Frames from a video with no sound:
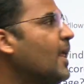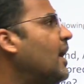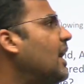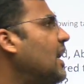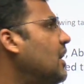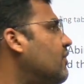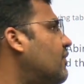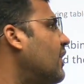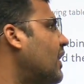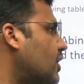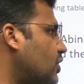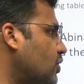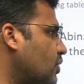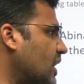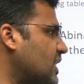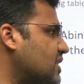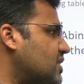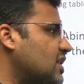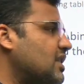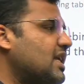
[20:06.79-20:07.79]
In fact, you
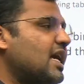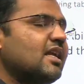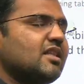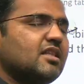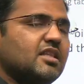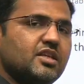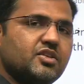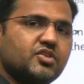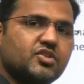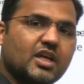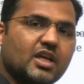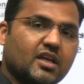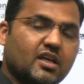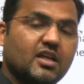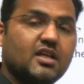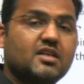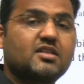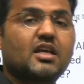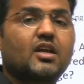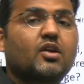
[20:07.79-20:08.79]
can see that these
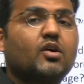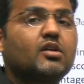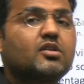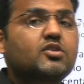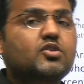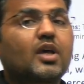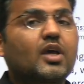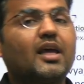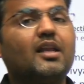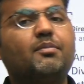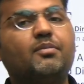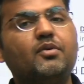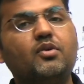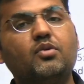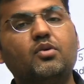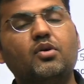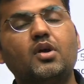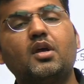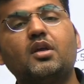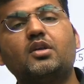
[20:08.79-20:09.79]
techniques can also help
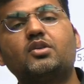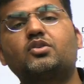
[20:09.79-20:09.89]
you